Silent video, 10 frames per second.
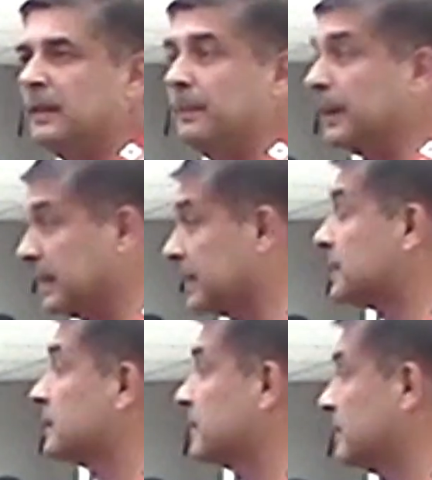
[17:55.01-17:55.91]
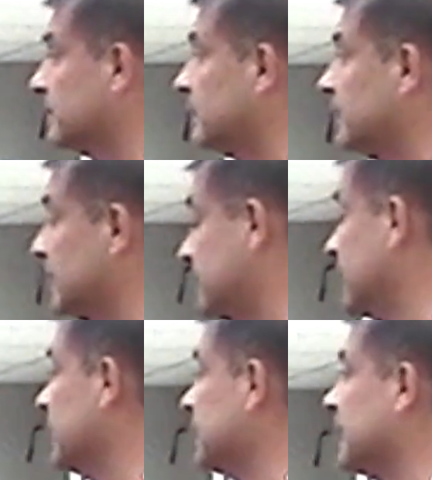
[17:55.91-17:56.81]
But yes, they
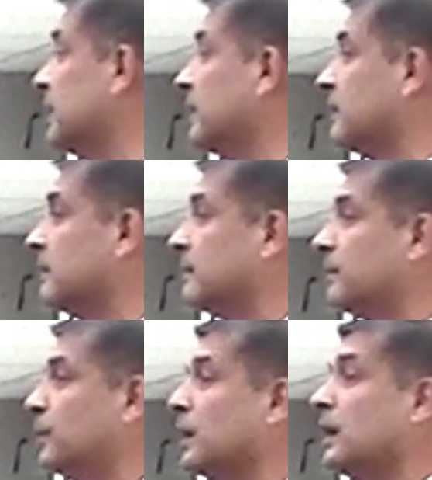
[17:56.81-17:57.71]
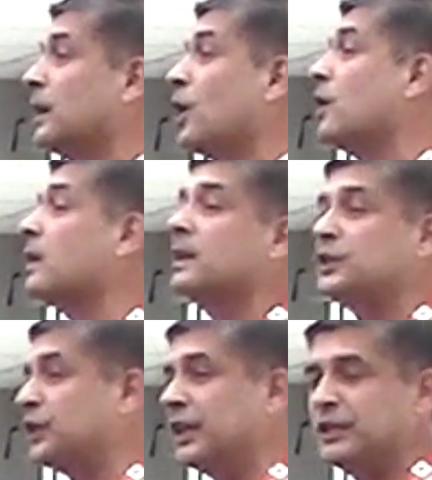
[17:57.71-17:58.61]
say that the world order
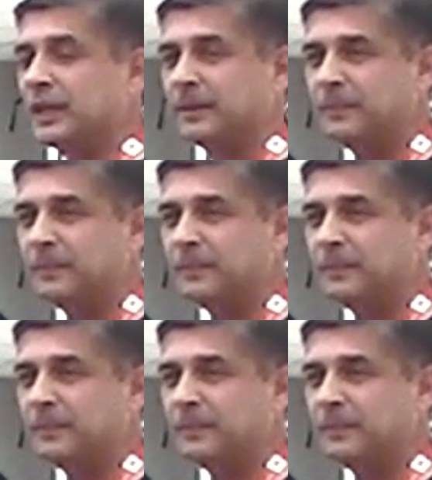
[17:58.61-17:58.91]
is changing.